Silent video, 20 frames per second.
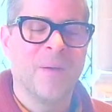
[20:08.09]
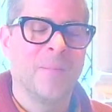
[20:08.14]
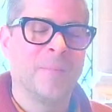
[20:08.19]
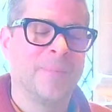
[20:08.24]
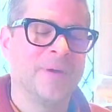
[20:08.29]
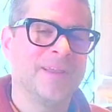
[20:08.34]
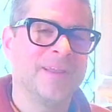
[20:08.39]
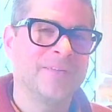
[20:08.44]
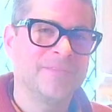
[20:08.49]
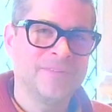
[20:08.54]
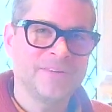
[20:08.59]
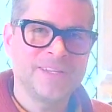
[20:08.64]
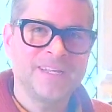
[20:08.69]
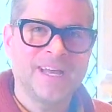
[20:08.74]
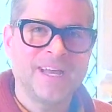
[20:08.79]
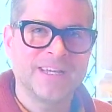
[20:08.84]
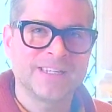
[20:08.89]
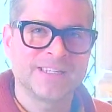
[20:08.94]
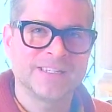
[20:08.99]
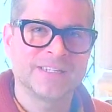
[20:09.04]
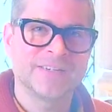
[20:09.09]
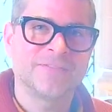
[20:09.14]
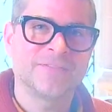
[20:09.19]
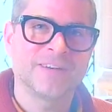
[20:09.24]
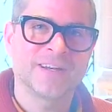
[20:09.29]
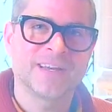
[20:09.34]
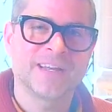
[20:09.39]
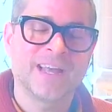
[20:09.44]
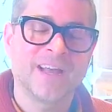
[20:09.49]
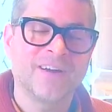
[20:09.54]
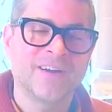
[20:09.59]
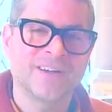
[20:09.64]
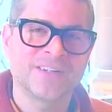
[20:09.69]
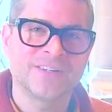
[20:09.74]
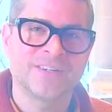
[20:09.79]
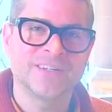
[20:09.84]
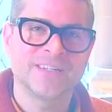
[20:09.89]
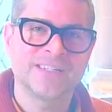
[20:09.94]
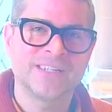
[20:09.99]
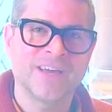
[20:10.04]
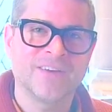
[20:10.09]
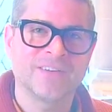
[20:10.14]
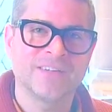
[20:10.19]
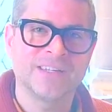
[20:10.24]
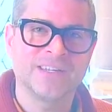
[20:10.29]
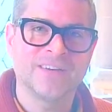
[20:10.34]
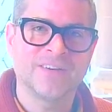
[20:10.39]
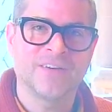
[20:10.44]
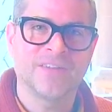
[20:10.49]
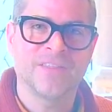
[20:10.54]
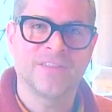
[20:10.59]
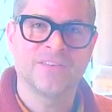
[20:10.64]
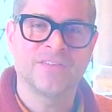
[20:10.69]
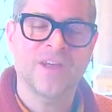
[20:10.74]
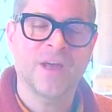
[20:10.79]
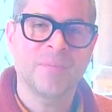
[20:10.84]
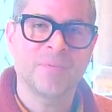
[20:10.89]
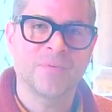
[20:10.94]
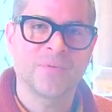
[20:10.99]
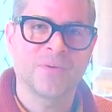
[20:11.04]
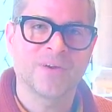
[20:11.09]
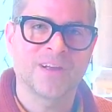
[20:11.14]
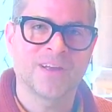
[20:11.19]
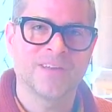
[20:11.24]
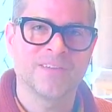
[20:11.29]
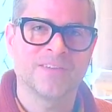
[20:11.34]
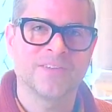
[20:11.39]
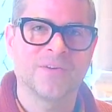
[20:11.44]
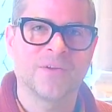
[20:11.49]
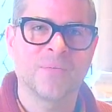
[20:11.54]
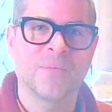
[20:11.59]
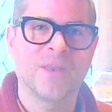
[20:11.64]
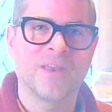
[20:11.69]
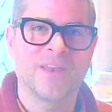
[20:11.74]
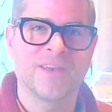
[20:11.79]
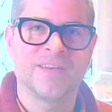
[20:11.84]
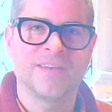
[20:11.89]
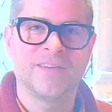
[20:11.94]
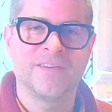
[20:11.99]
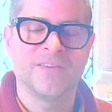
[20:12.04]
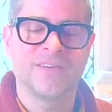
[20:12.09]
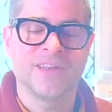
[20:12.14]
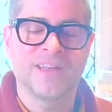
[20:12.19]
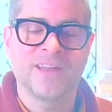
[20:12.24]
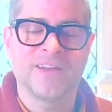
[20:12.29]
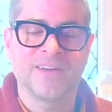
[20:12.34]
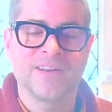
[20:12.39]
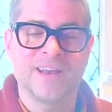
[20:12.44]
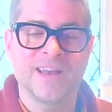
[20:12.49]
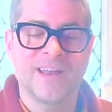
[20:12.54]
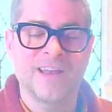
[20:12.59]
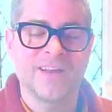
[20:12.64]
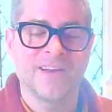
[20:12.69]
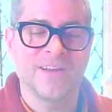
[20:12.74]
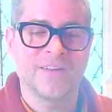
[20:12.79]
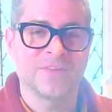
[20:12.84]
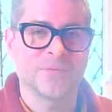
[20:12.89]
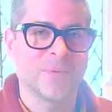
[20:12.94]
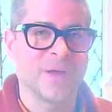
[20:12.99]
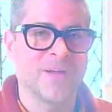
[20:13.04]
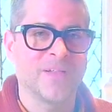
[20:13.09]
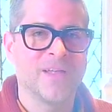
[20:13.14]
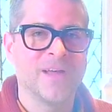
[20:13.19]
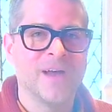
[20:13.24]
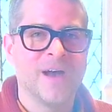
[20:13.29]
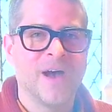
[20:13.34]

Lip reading: but it really has a different character and sound here on the chapel organ, so I wanted you to hear it here as well.